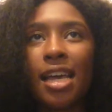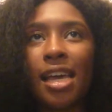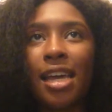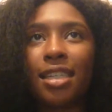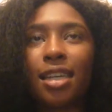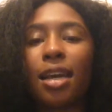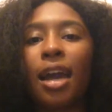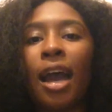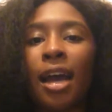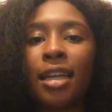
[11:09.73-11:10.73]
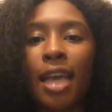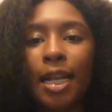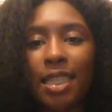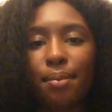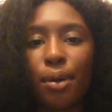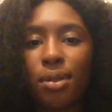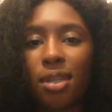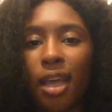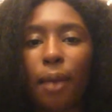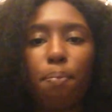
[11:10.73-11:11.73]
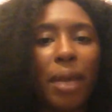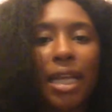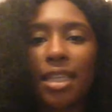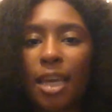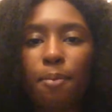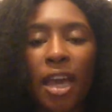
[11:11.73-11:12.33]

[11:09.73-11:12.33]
It takes the most like mixing